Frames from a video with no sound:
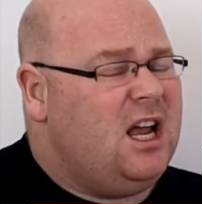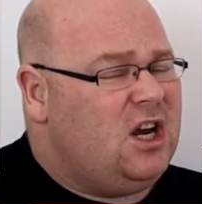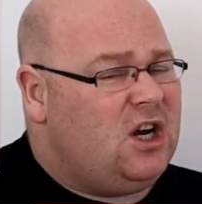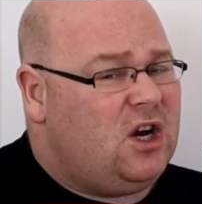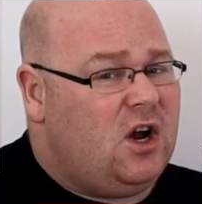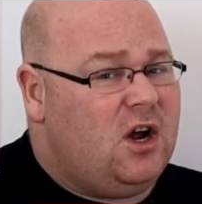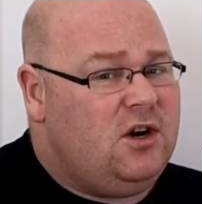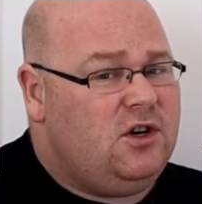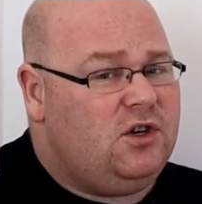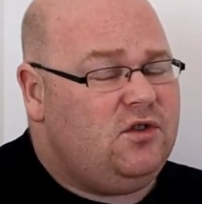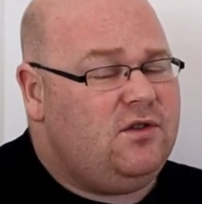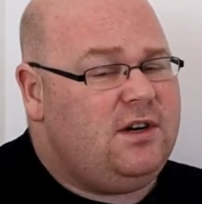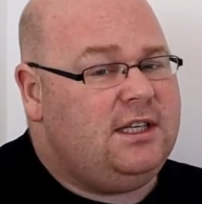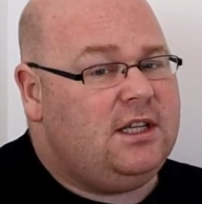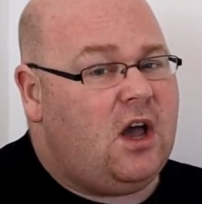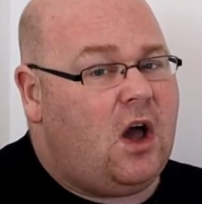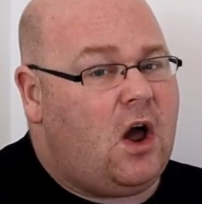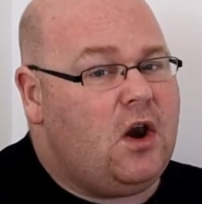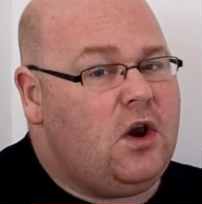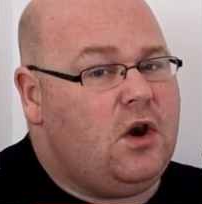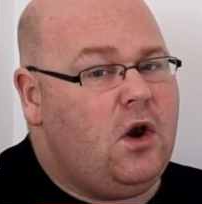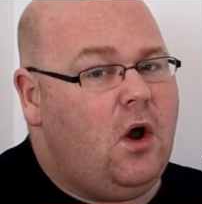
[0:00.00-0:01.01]
Countries that
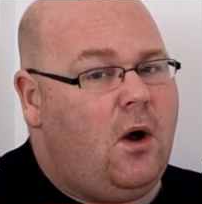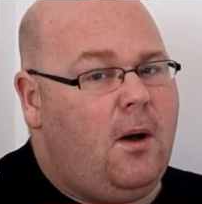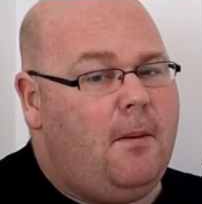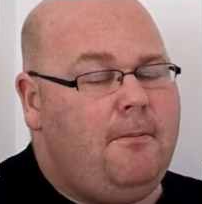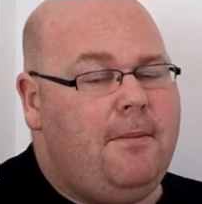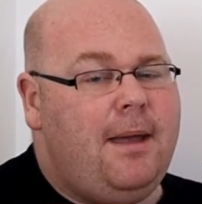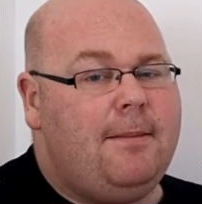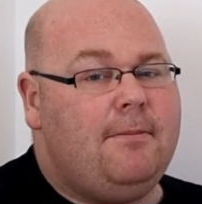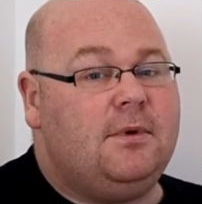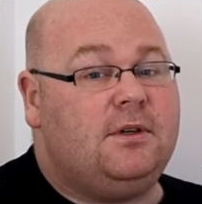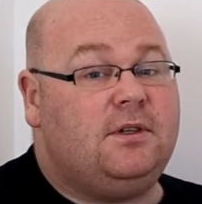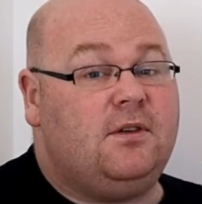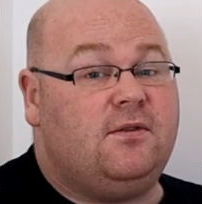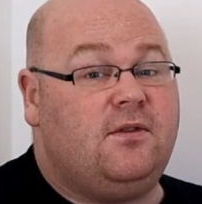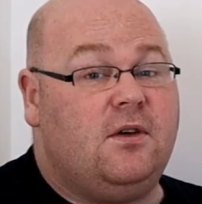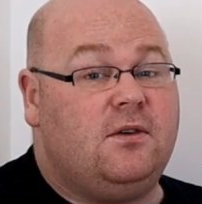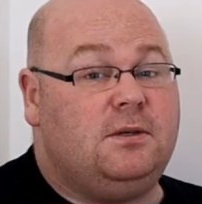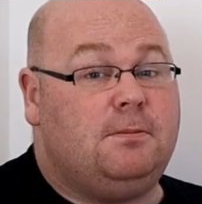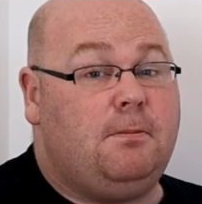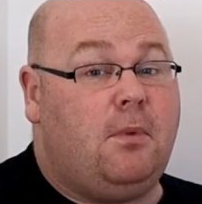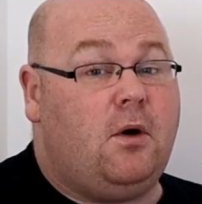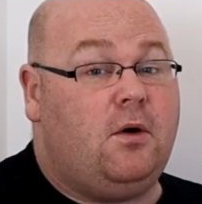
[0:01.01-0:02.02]
are not members of
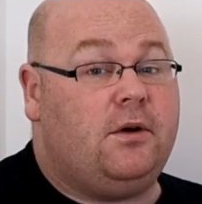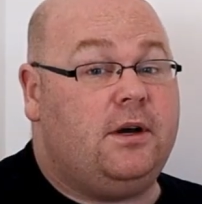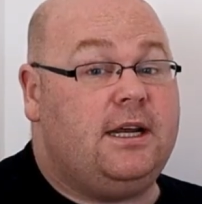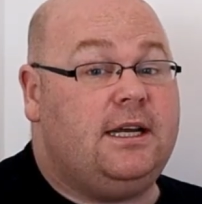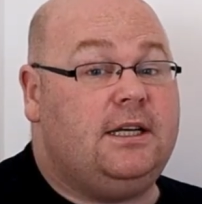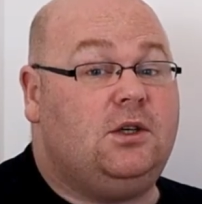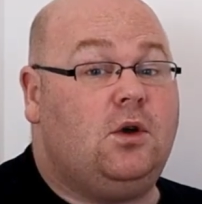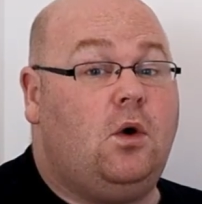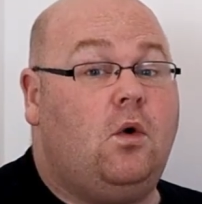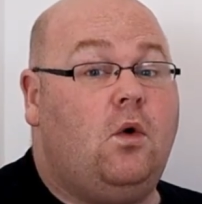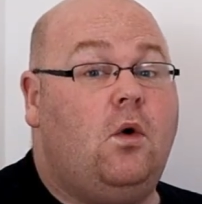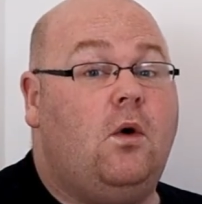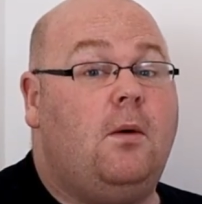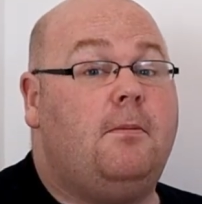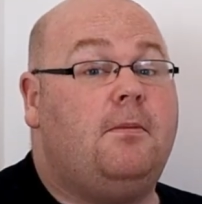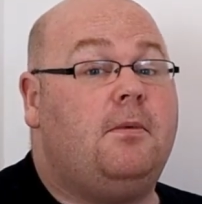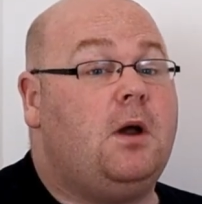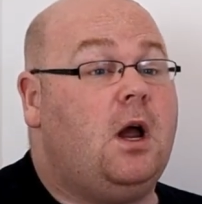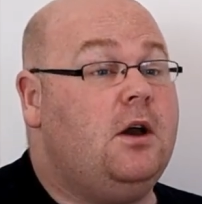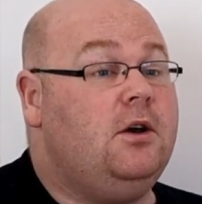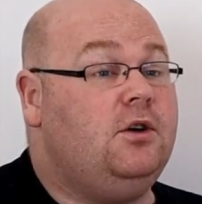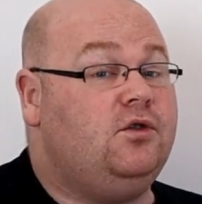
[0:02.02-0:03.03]
those bodies, or
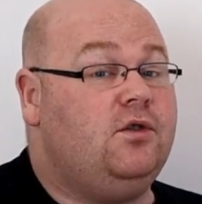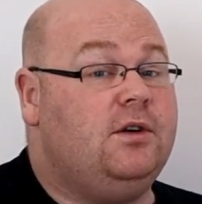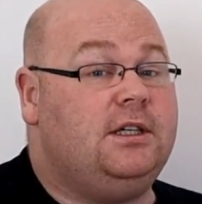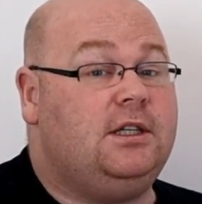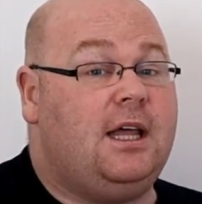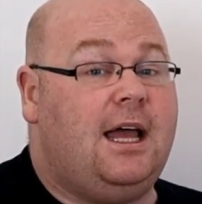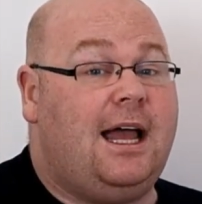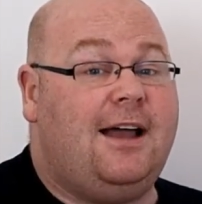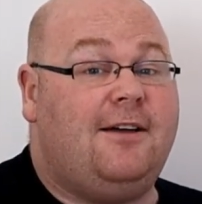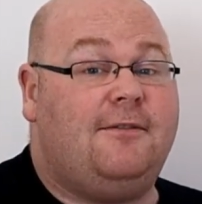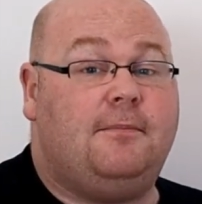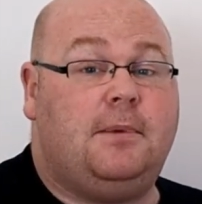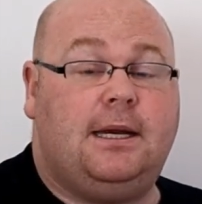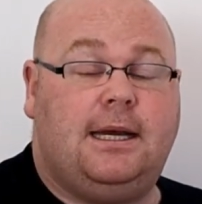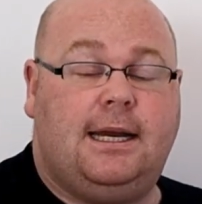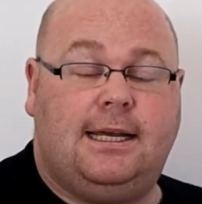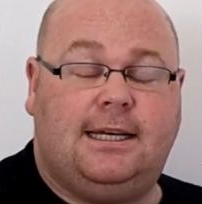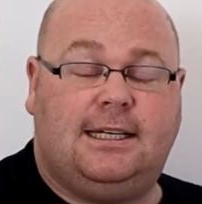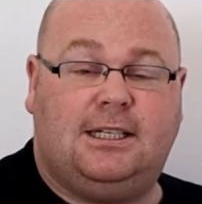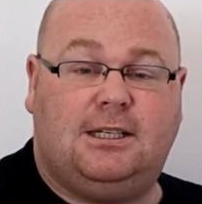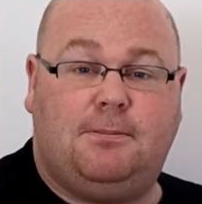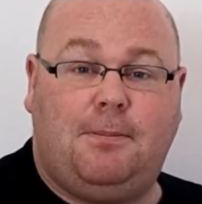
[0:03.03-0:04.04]
countries that have been
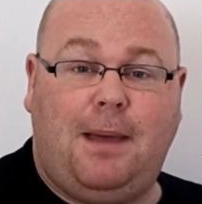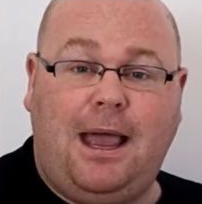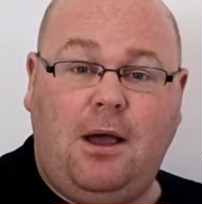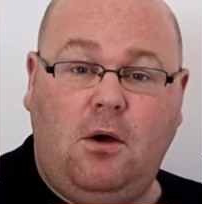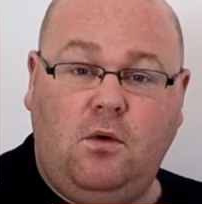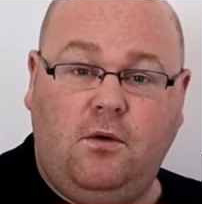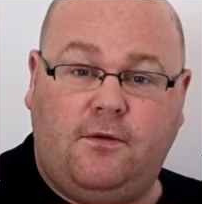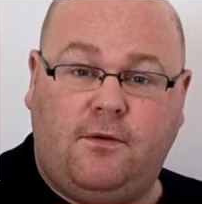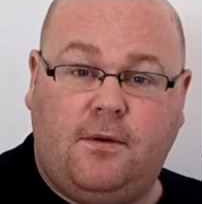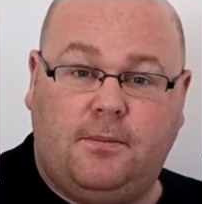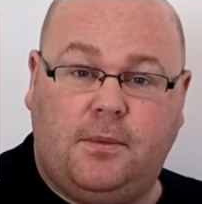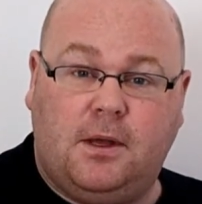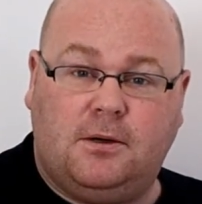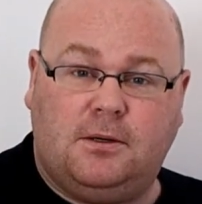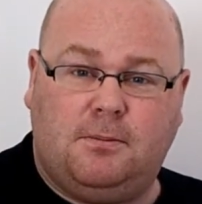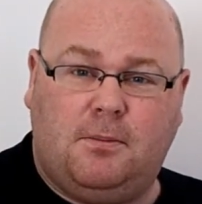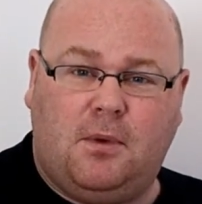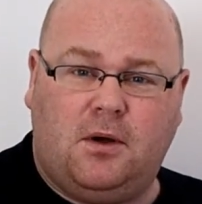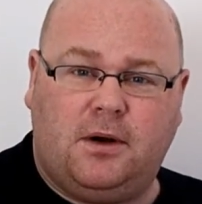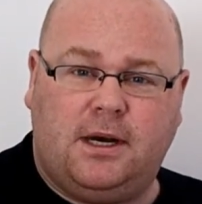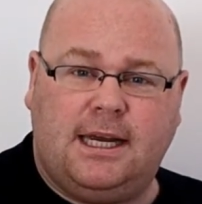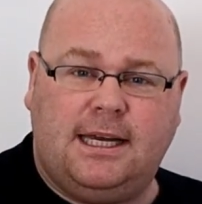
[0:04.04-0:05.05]
expelled from those
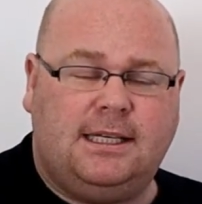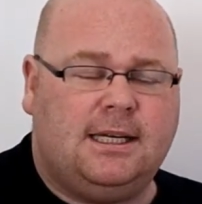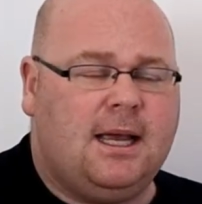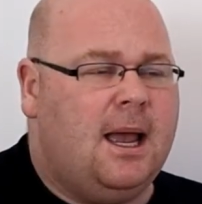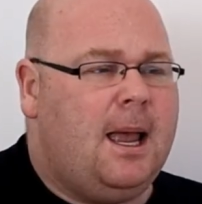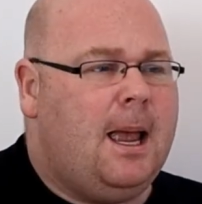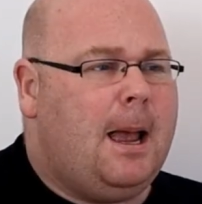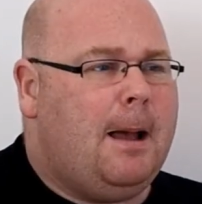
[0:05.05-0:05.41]
bodies,